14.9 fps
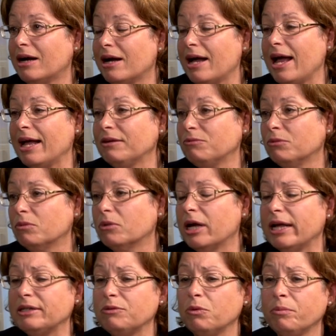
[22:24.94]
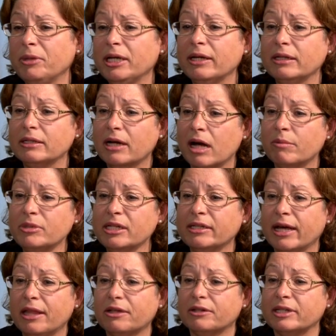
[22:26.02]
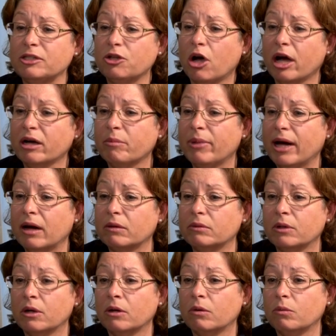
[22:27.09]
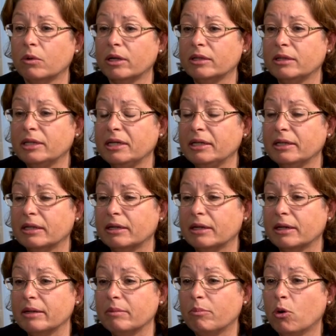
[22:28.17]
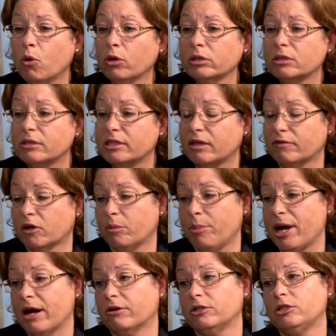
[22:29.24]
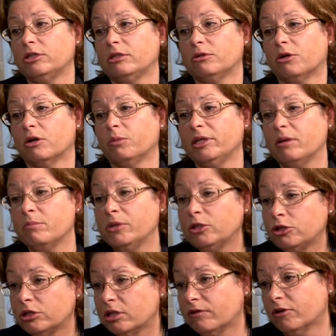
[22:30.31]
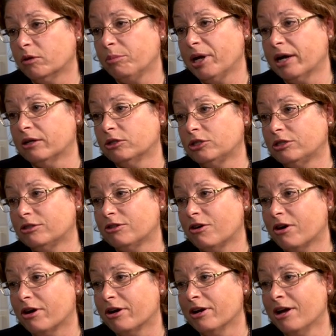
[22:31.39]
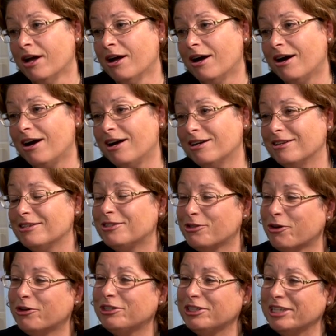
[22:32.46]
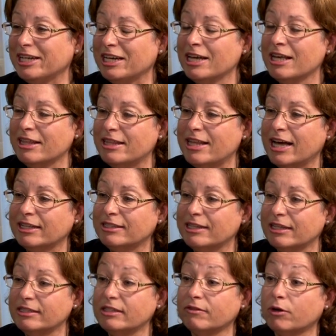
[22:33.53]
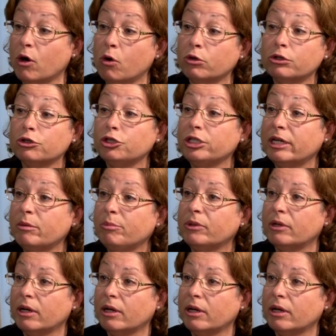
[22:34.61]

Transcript: And when we can come together and talk about what the importance of our parishes are, what the mission of our parishes are, certainly that sense of ownership